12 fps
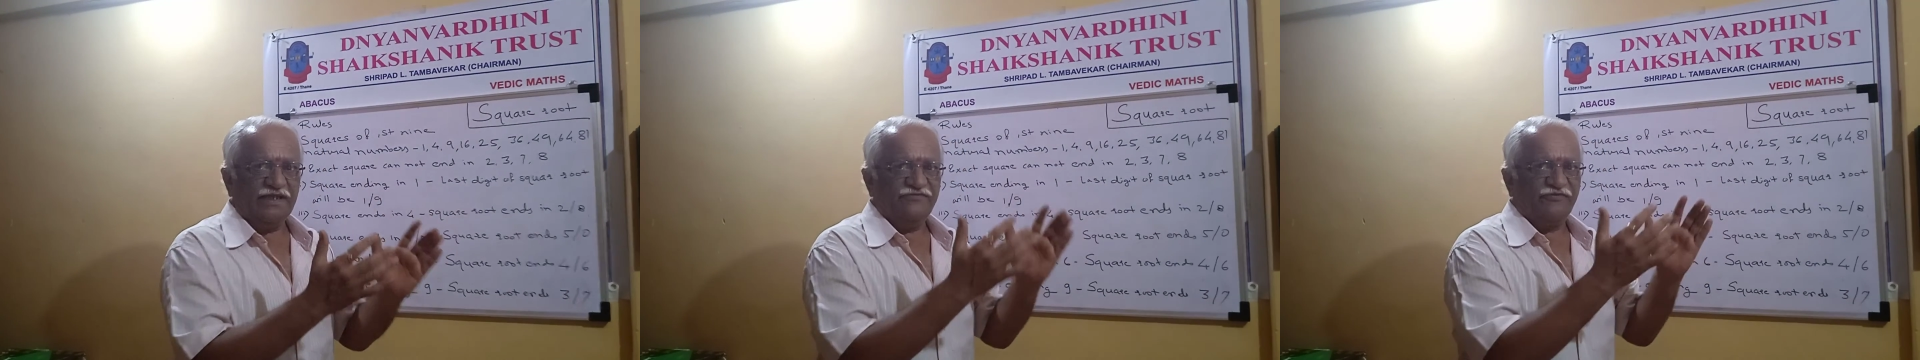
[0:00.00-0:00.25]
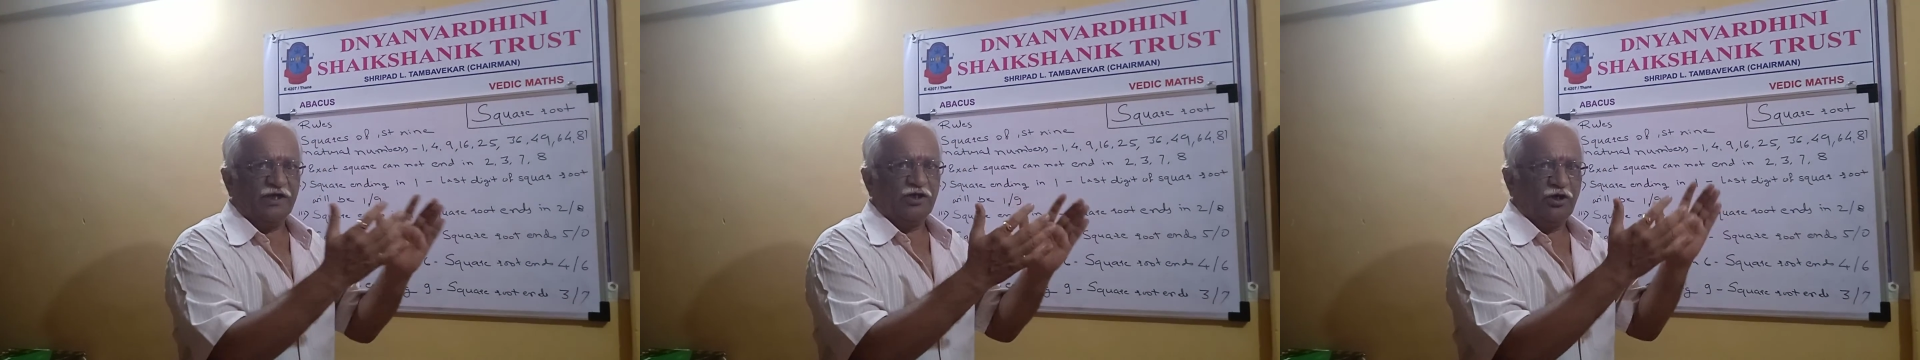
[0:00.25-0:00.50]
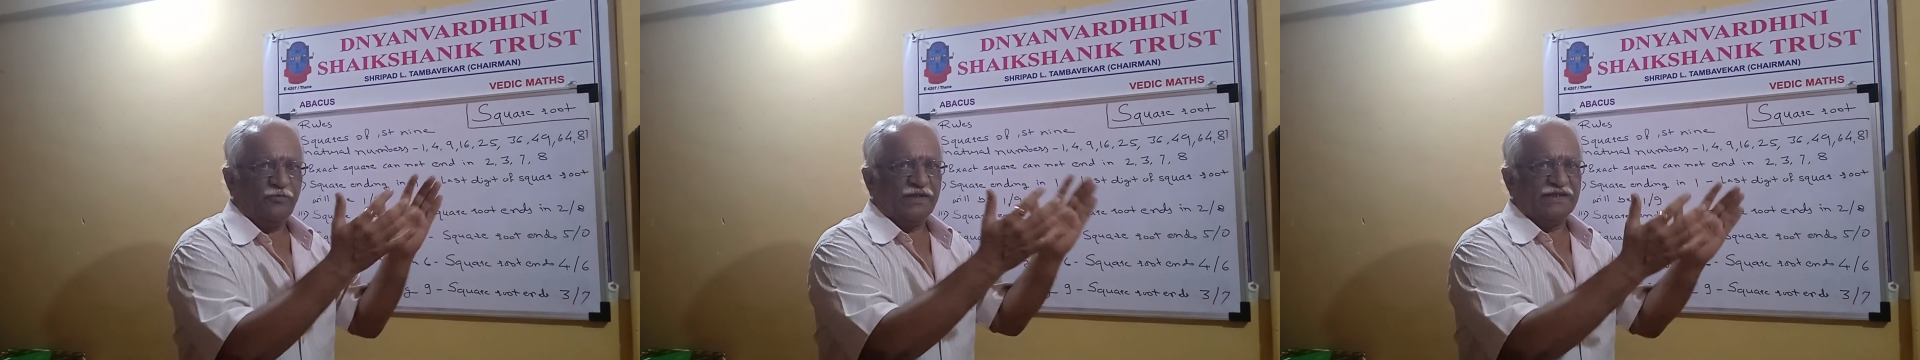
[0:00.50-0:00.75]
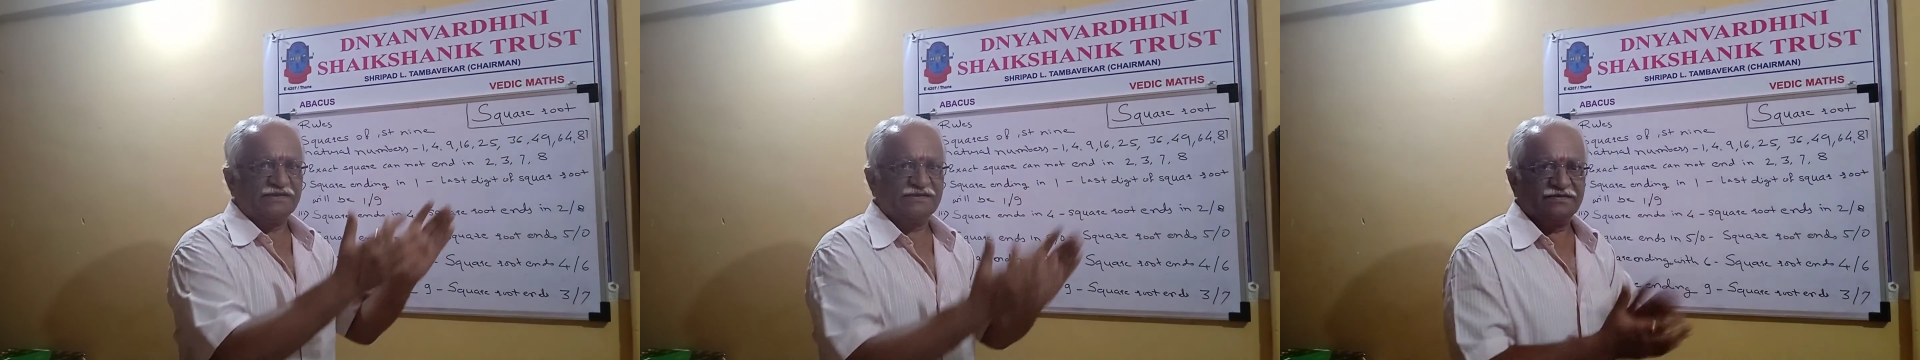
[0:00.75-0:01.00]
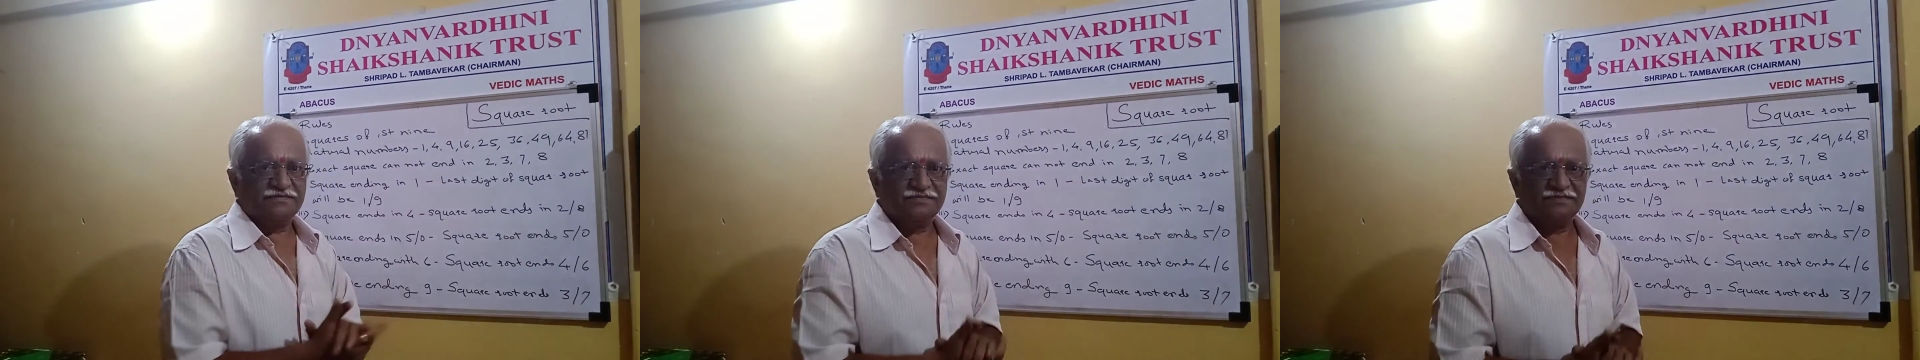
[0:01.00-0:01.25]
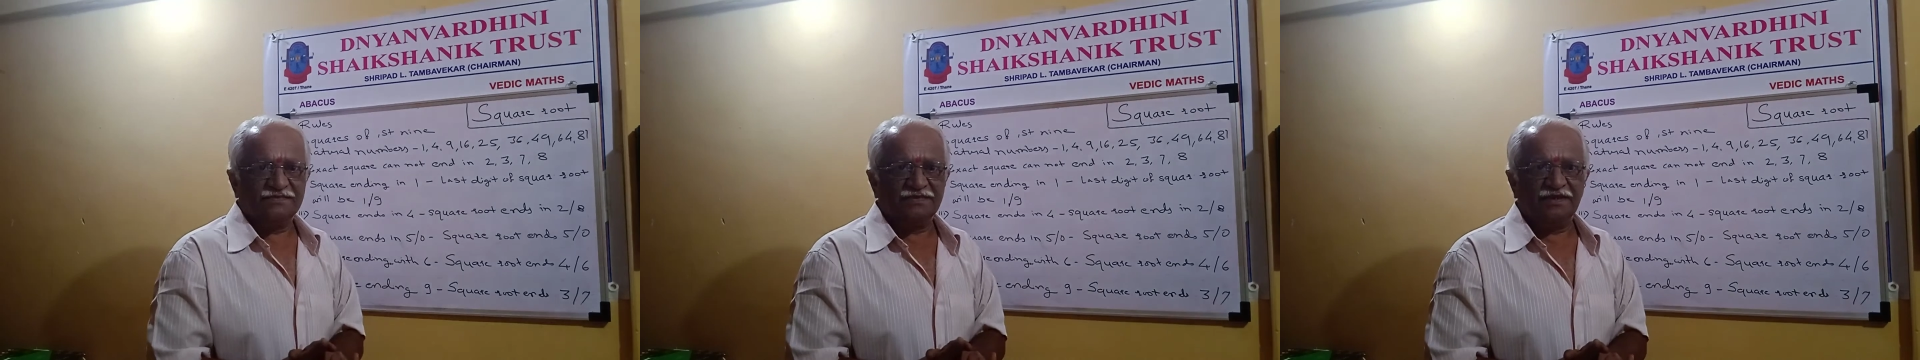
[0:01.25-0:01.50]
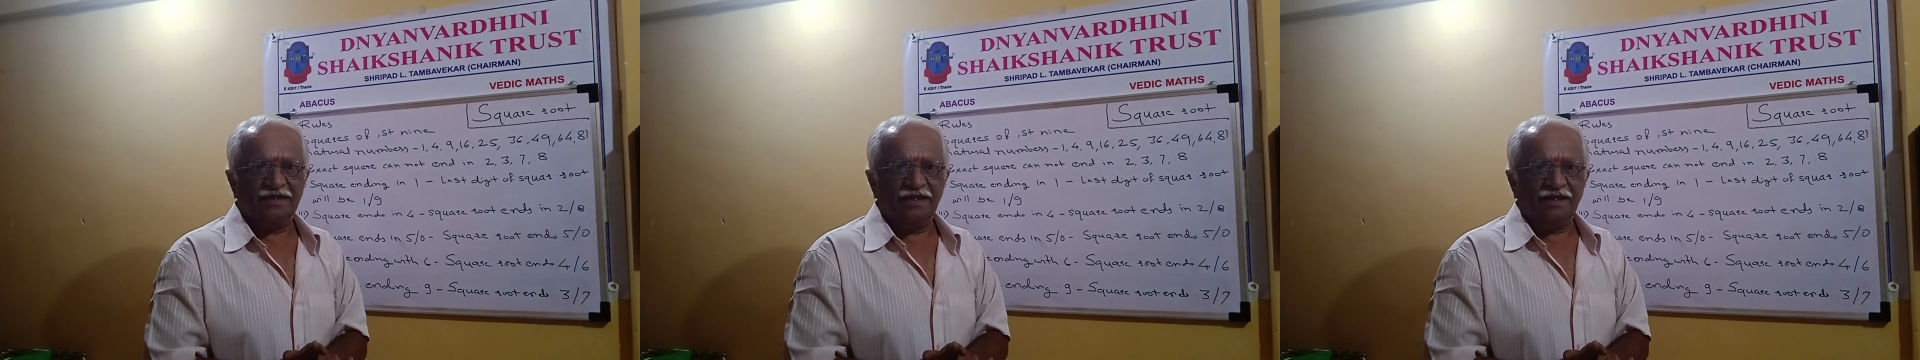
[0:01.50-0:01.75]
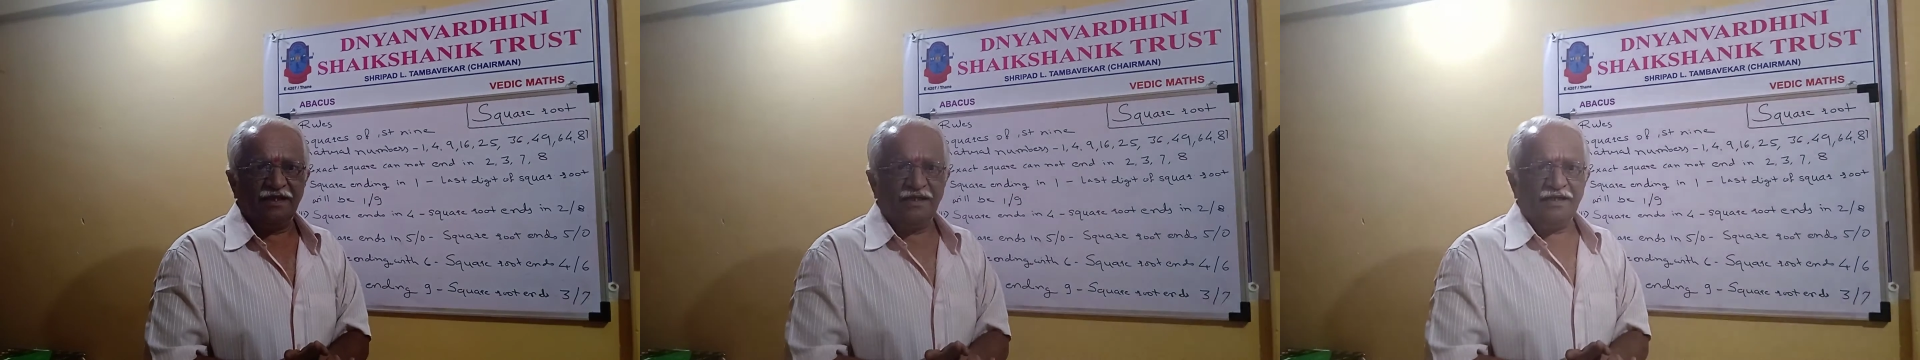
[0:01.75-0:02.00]
in front of us
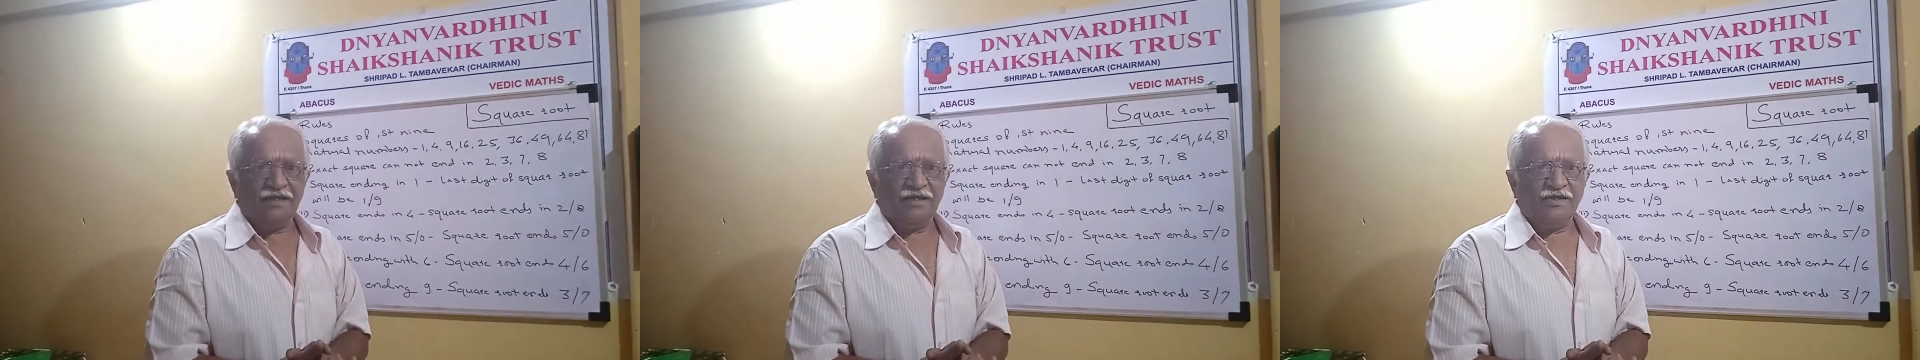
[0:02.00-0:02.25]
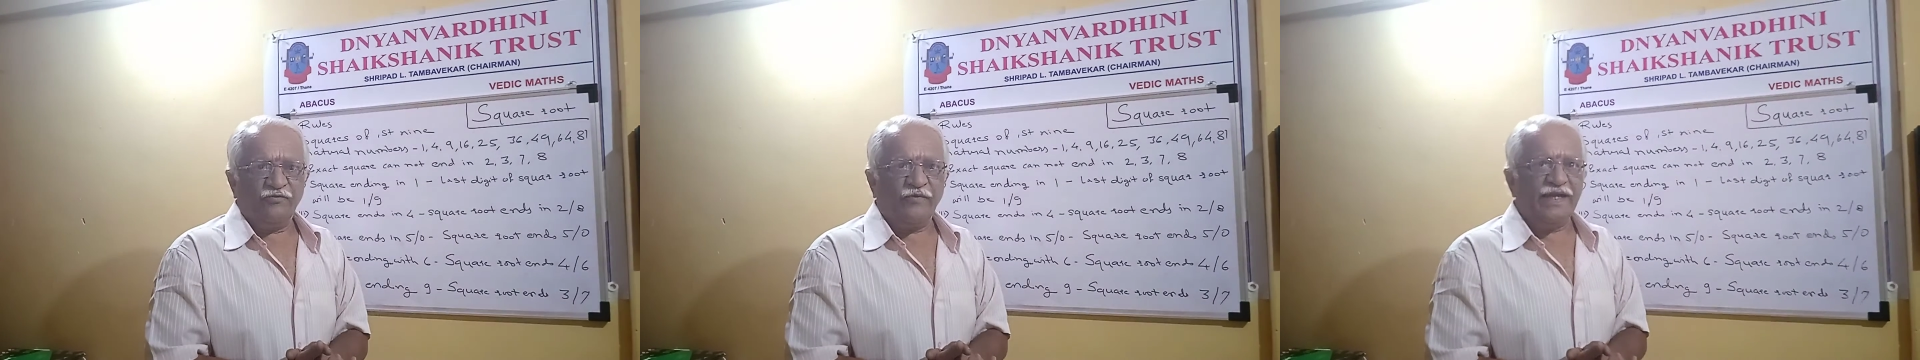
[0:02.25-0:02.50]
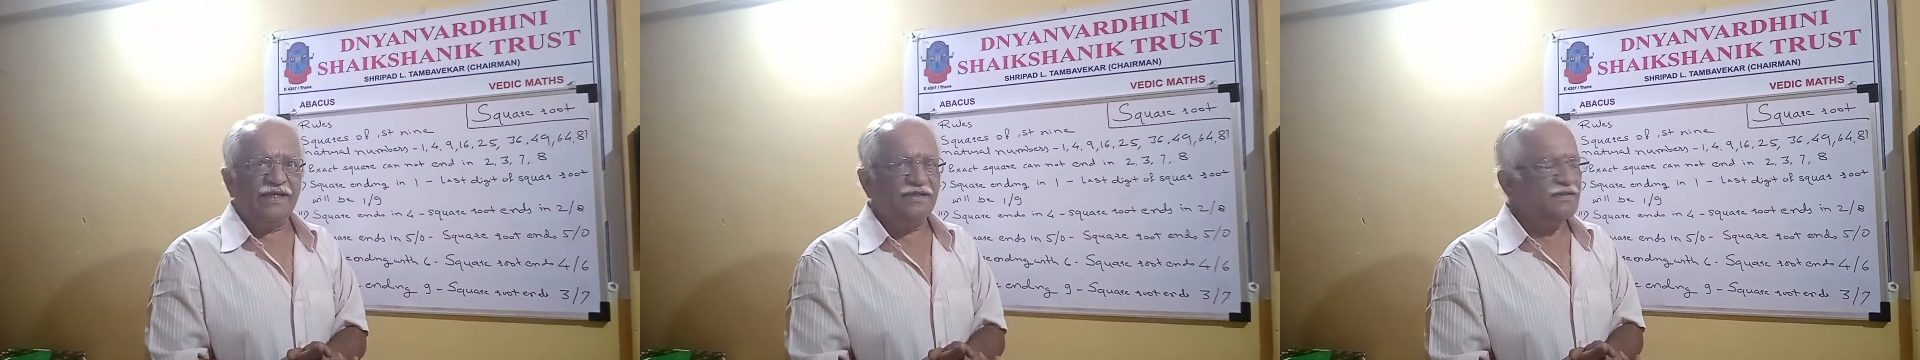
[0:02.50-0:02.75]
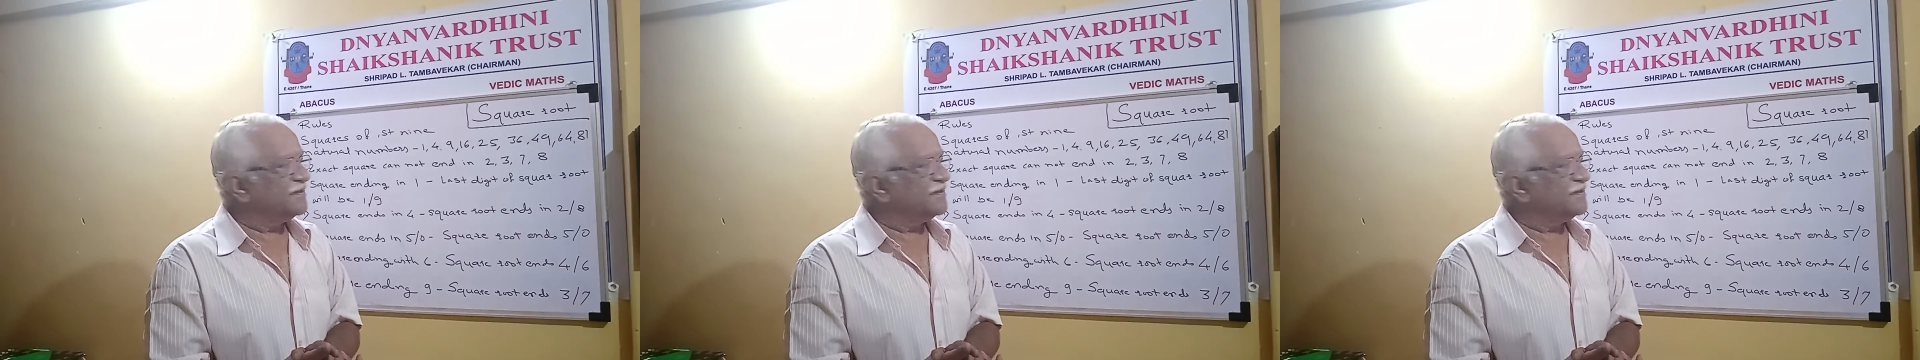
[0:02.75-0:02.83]
while